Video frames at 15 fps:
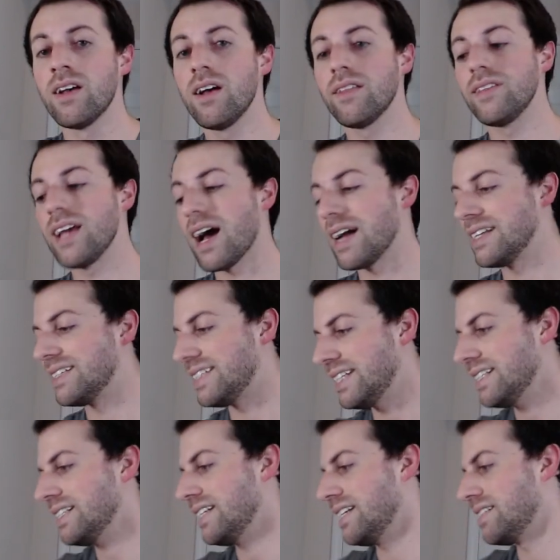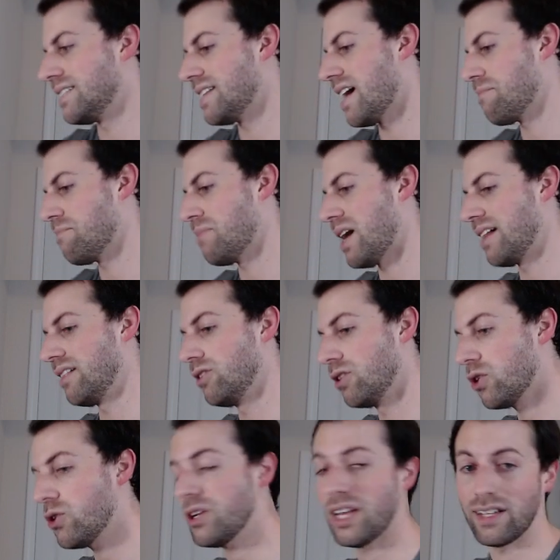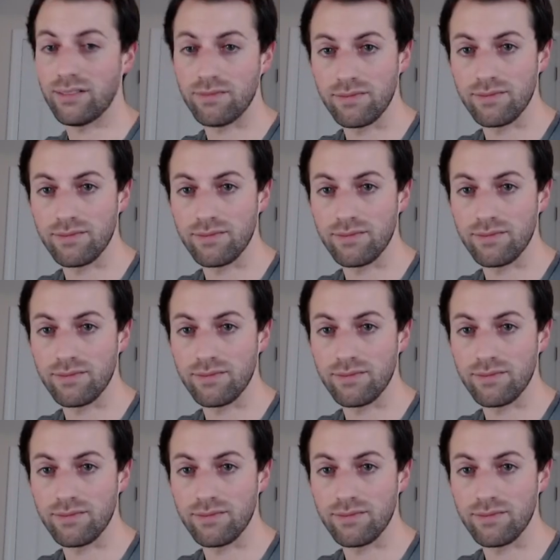The idea is that by learning,